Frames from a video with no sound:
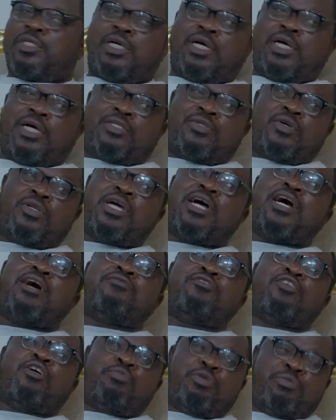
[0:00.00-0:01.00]
Antonio, I
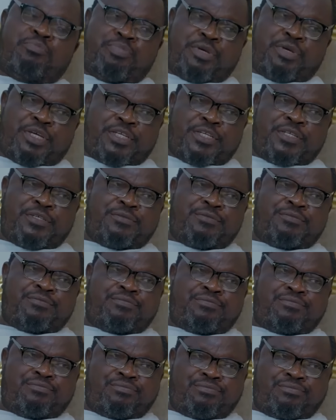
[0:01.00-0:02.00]
have not been paid.
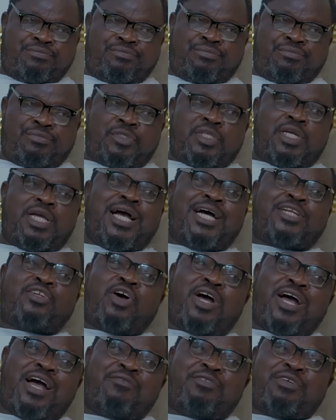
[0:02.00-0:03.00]
I
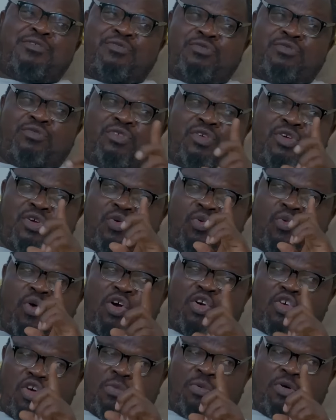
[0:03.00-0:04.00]
don't have even
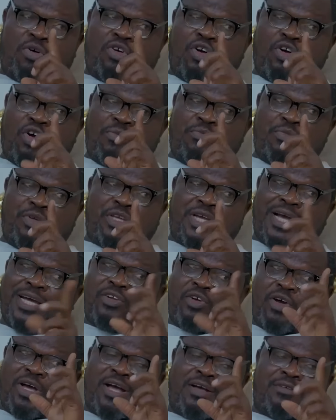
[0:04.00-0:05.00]
one cup on me. I
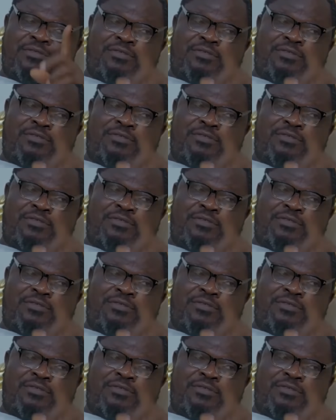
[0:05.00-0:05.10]
don't have.